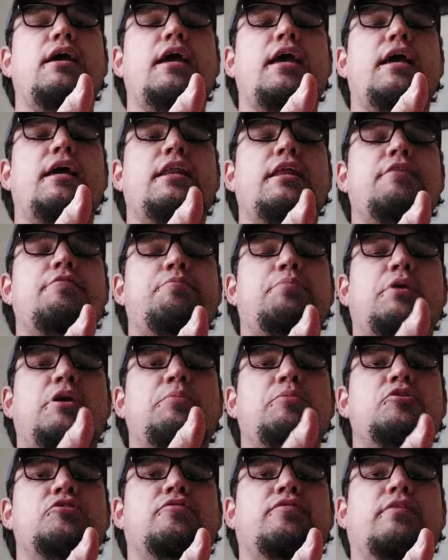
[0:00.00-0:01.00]
and it
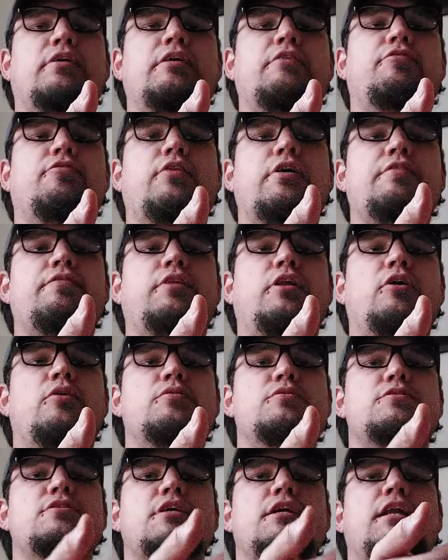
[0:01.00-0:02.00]
pretty much free
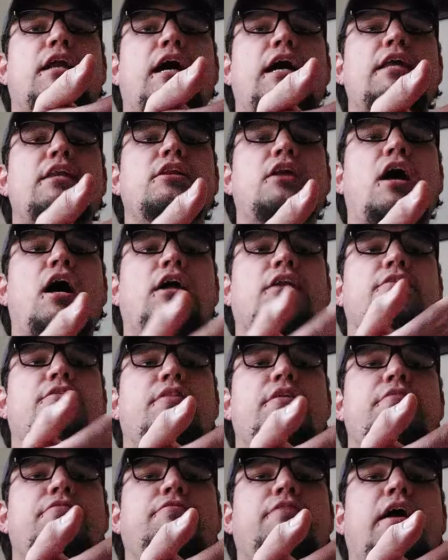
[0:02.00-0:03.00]
floats. And I
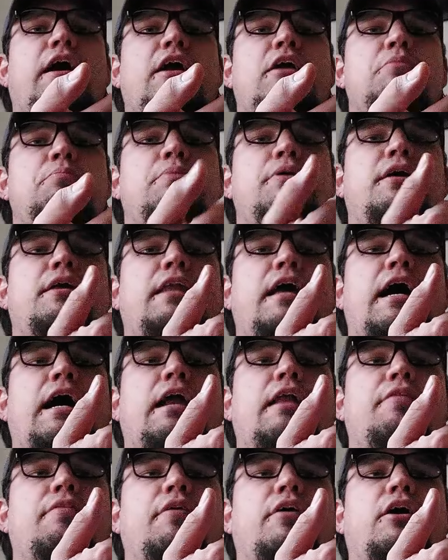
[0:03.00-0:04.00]
knocked the firing pin
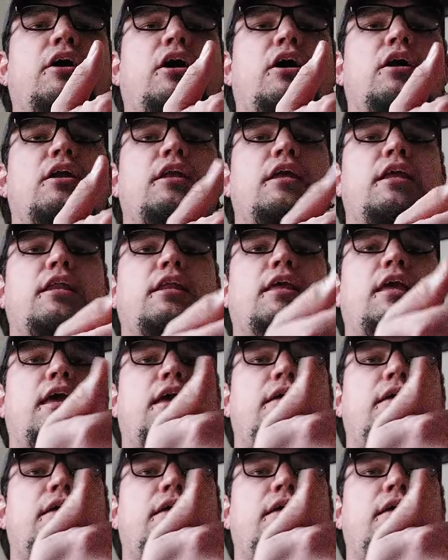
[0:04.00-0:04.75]
out of the gun. It